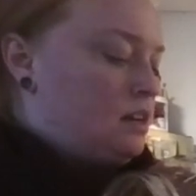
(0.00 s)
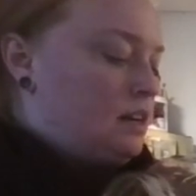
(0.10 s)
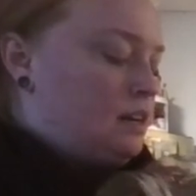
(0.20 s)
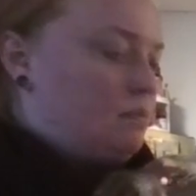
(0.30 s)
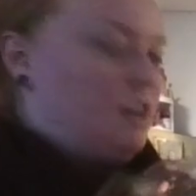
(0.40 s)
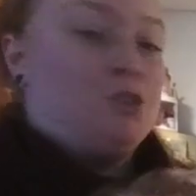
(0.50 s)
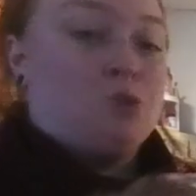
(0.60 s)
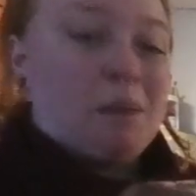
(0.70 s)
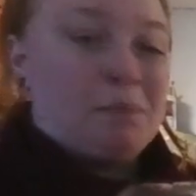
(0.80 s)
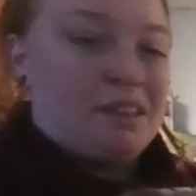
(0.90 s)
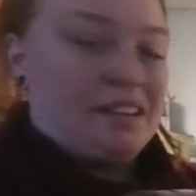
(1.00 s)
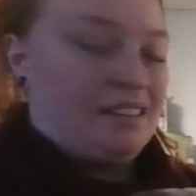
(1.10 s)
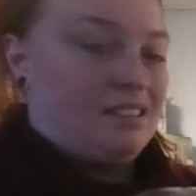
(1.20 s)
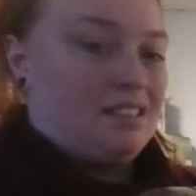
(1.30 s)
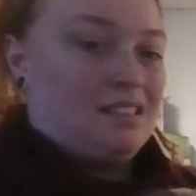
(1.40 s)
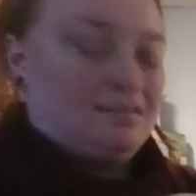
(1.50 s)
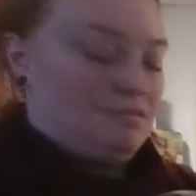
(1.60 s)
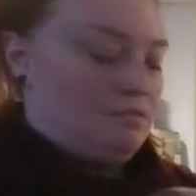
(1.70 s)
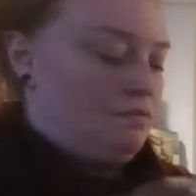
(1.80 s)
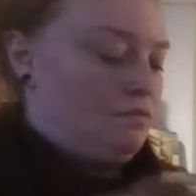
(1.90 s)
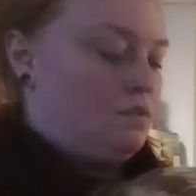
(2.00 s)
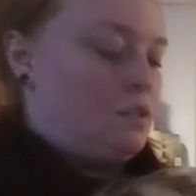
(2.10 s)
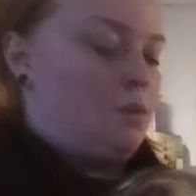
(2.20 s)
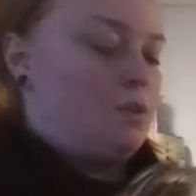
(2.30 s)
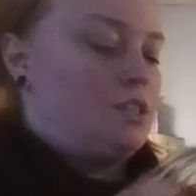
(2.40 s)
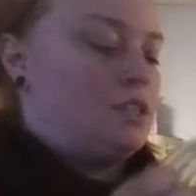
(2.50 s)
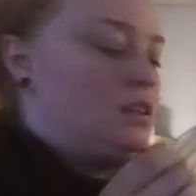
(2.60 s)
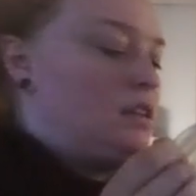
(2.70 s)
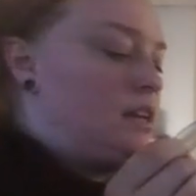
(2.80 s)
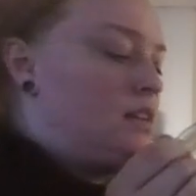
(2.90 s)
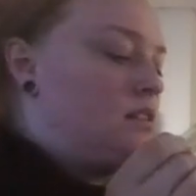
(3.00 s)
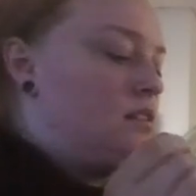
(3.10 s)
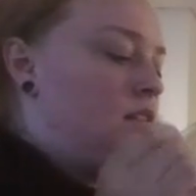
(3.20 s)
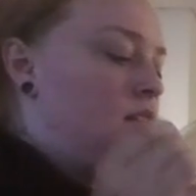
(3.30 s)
I drop things, so we're just gonna let it.